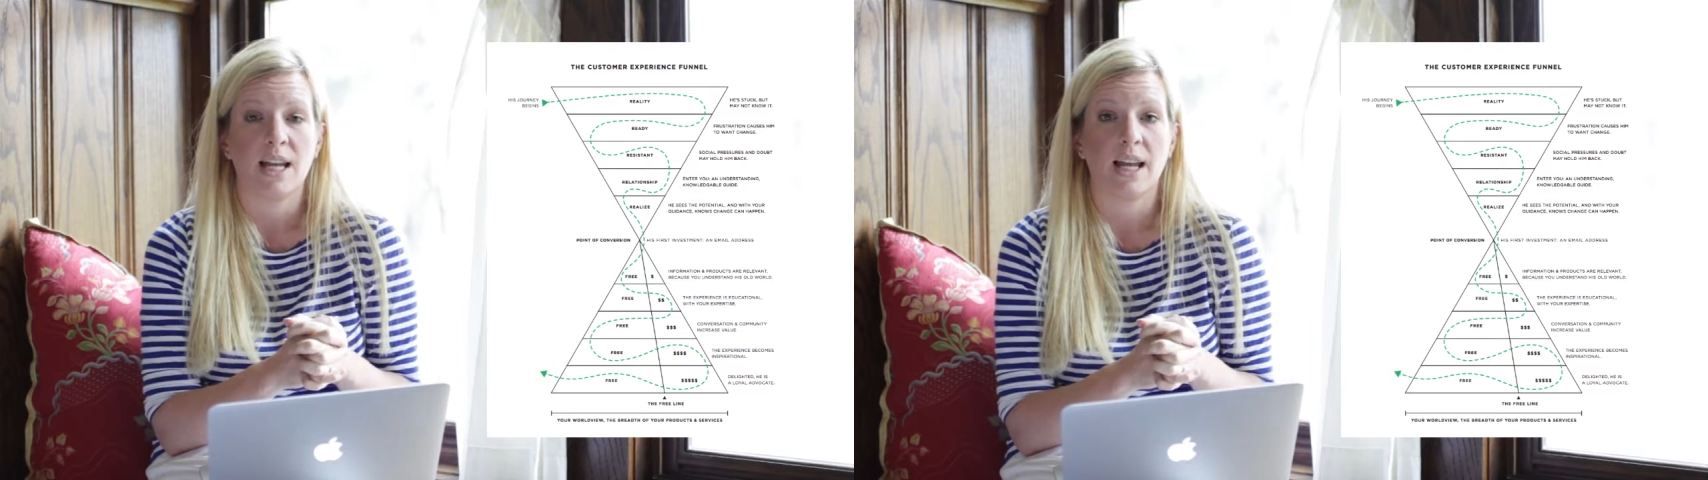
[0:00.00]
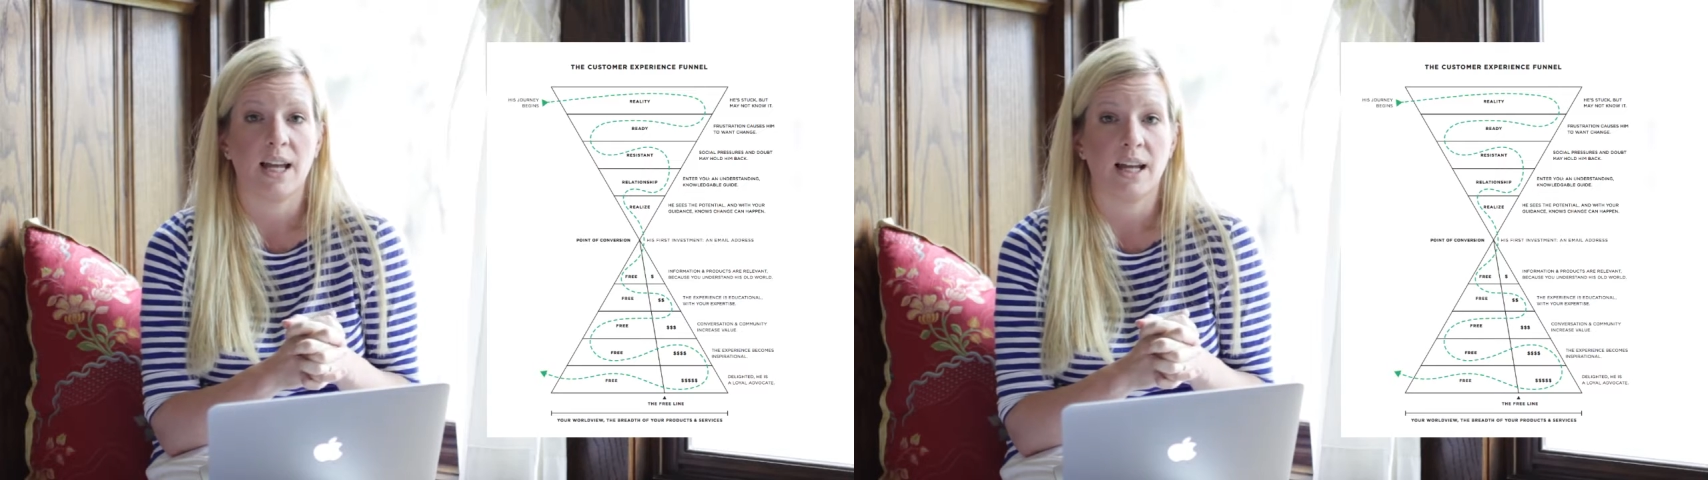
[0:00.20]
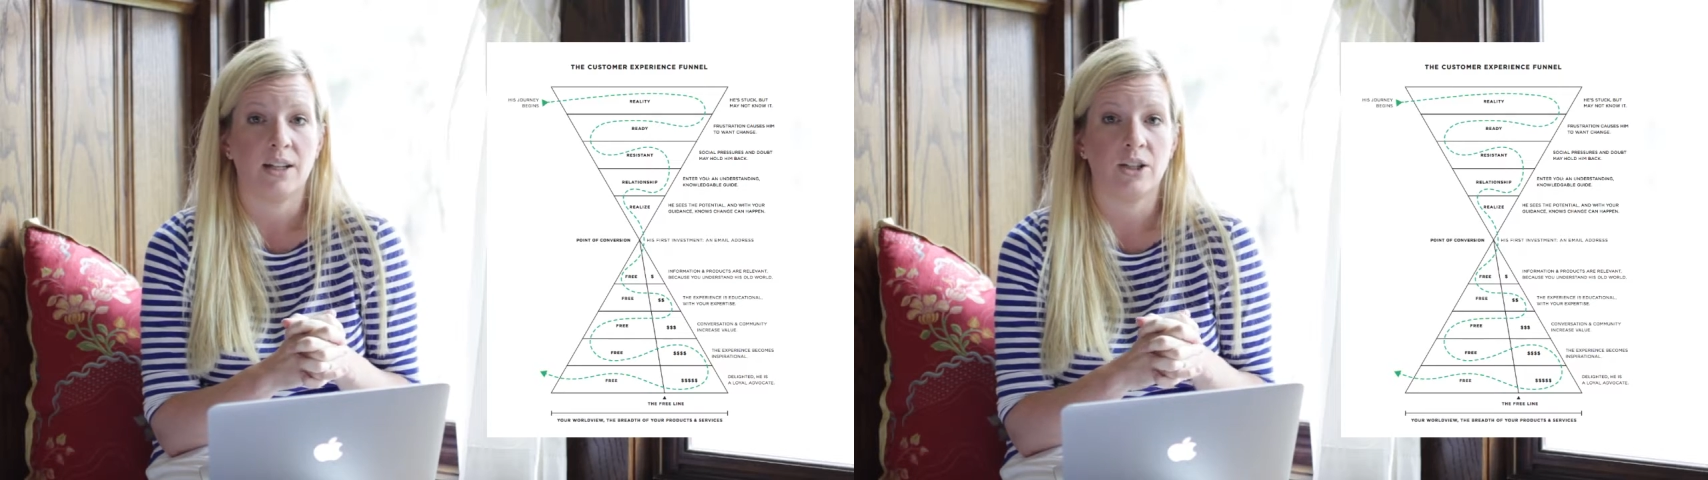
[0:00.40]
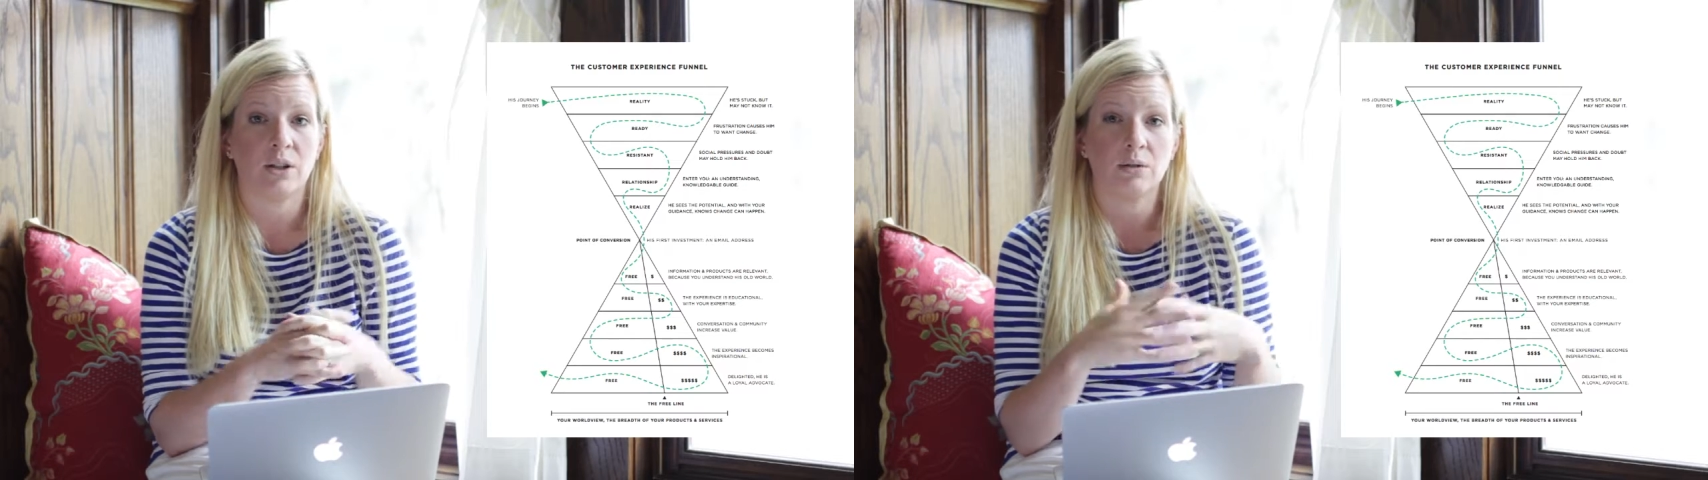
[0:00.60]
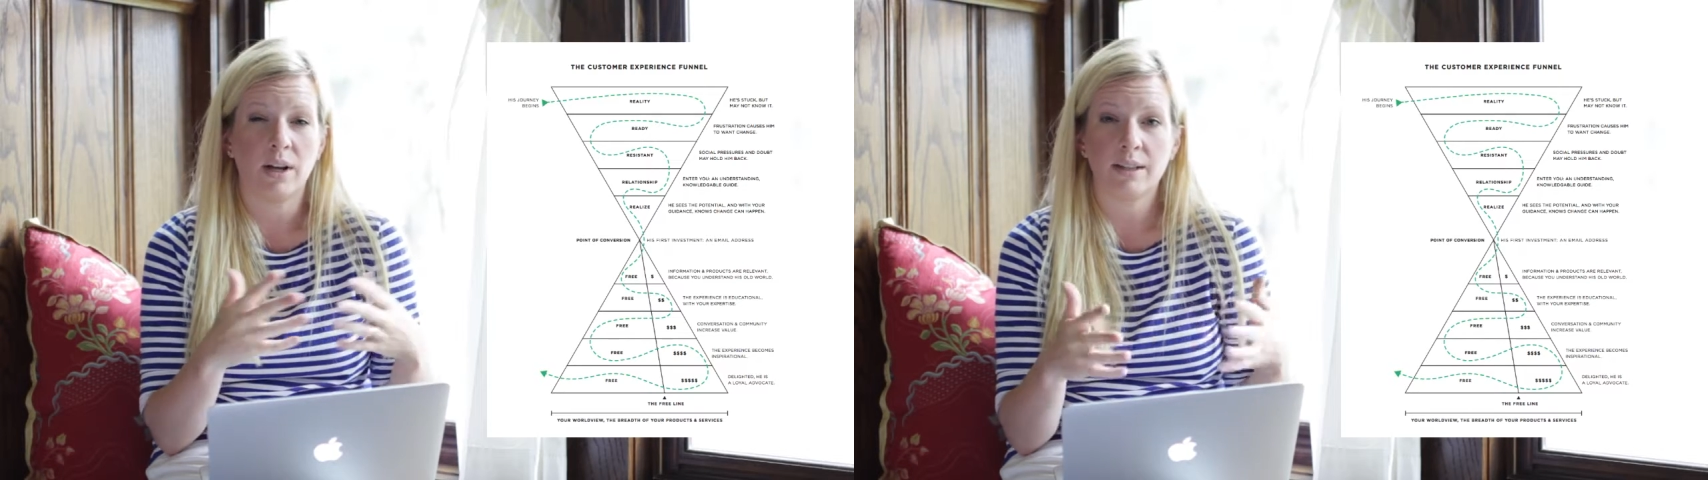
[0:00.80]
And
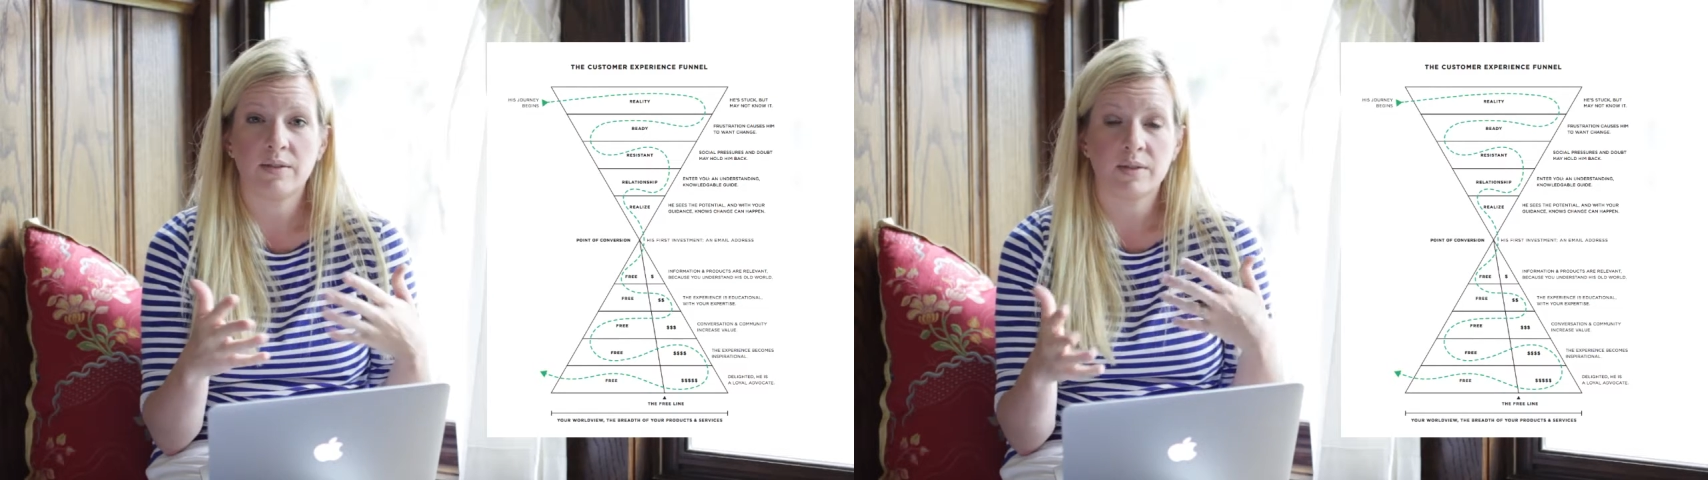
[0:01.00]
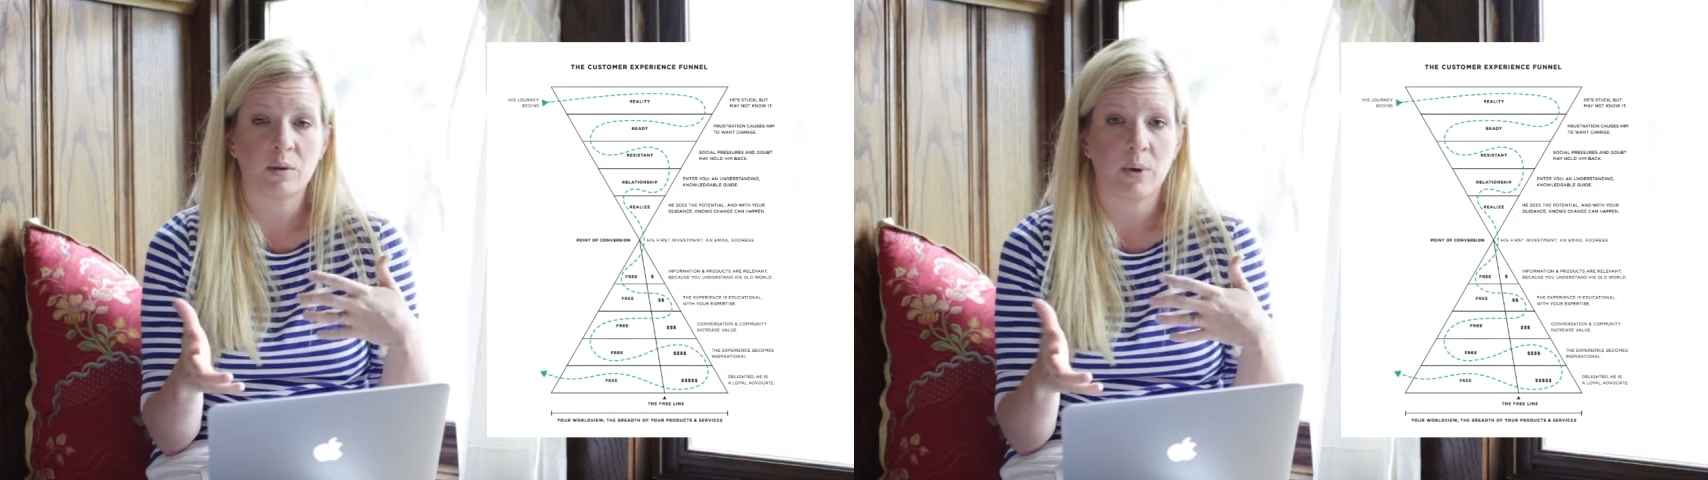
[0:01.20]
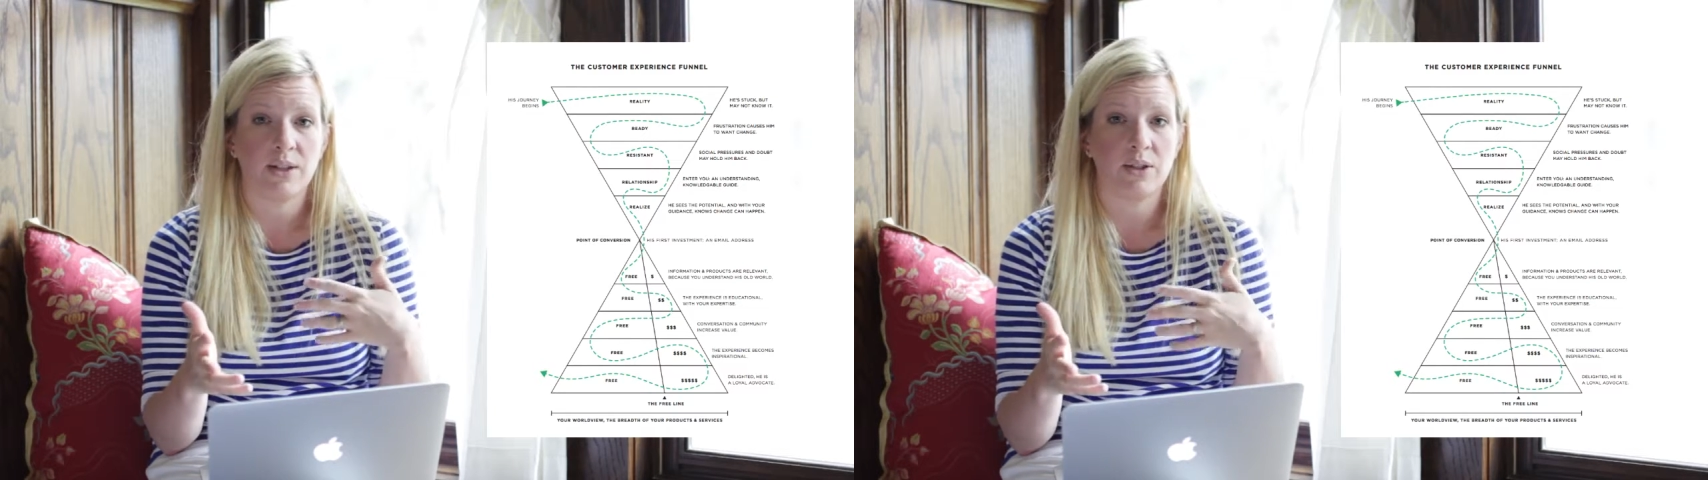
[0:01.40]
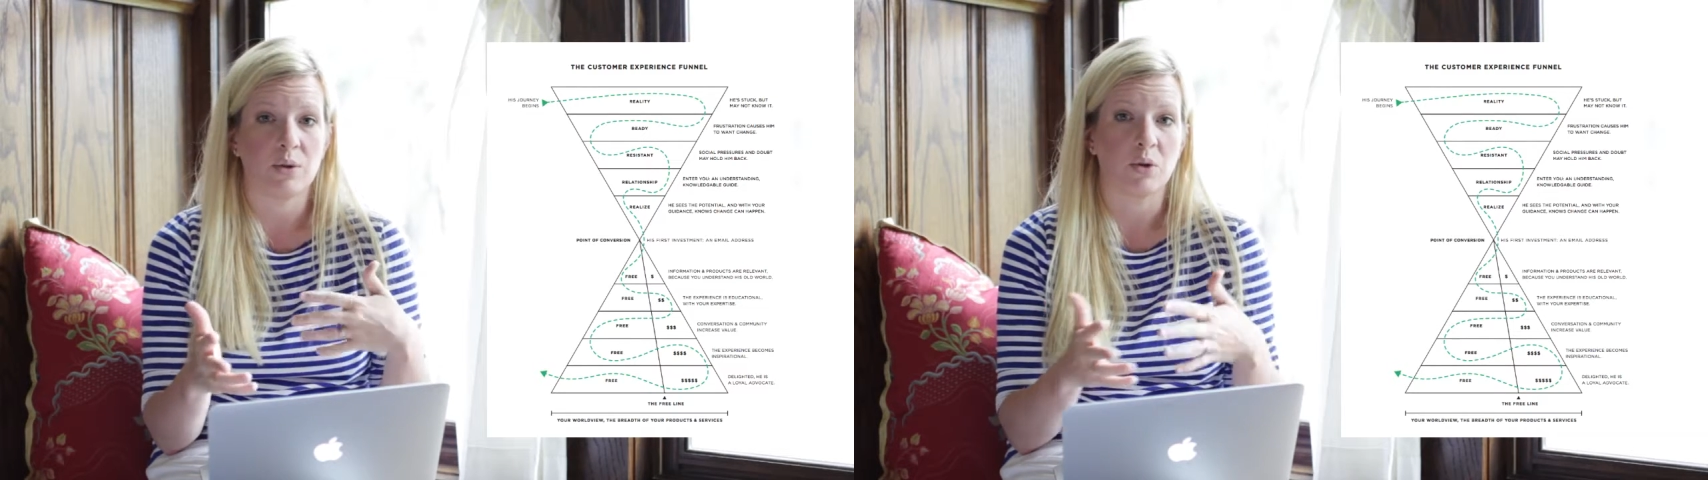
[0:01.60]
there are lots of different ways to